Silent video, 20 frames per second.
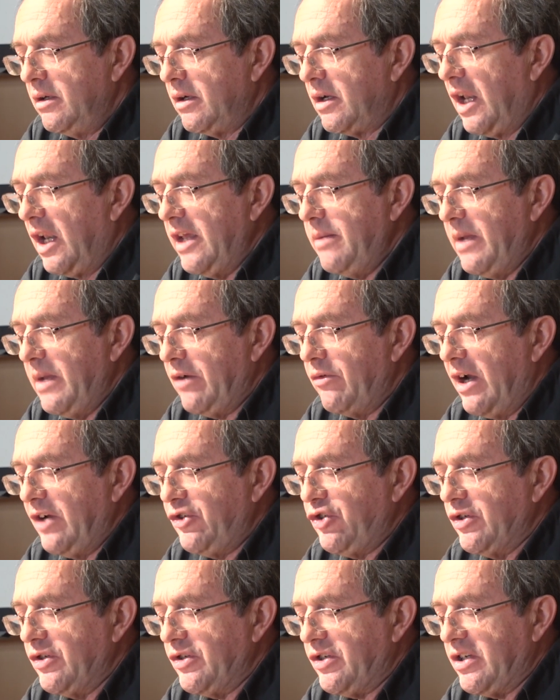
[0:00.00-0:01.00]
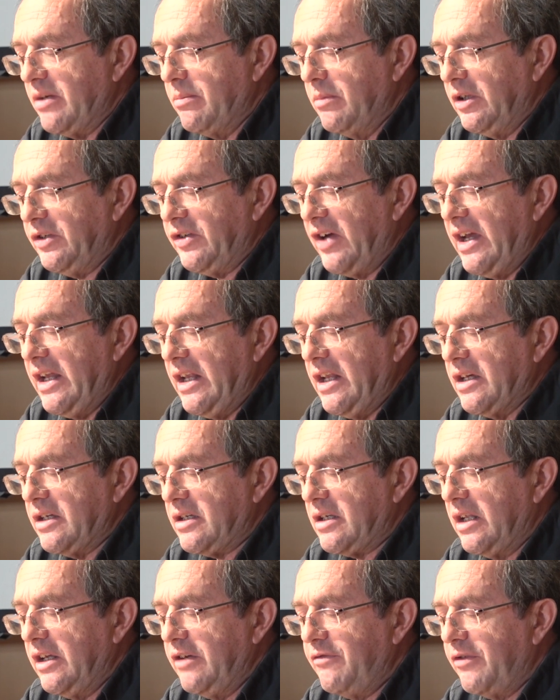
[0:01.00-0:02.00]
claiming rations
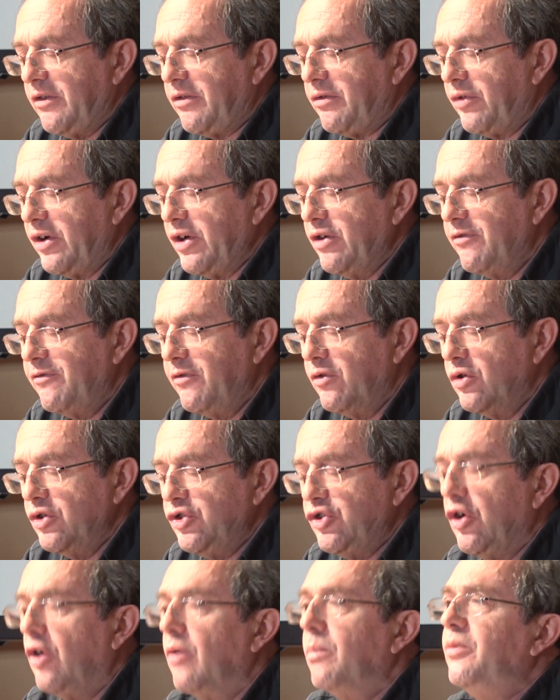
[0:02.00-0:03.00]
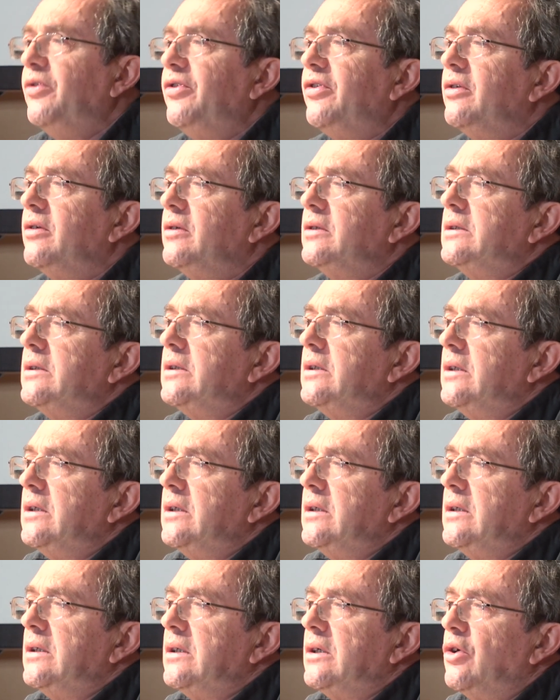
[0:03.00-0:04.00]
simultaneously for 3 or 4 jobs,
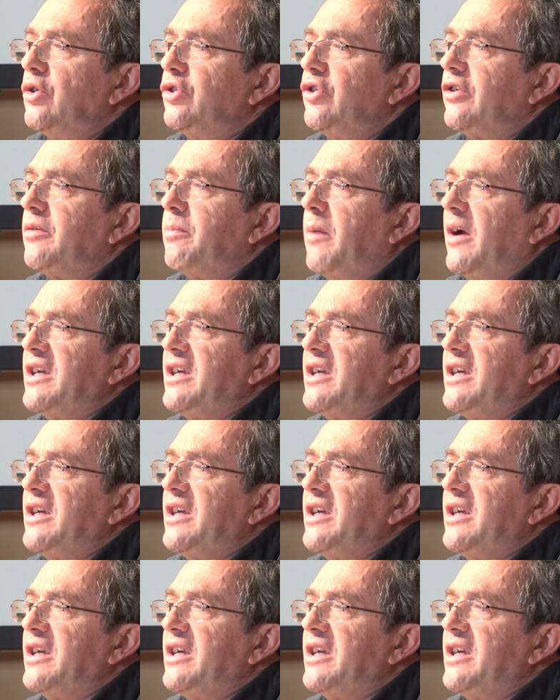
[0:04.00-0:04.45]
or just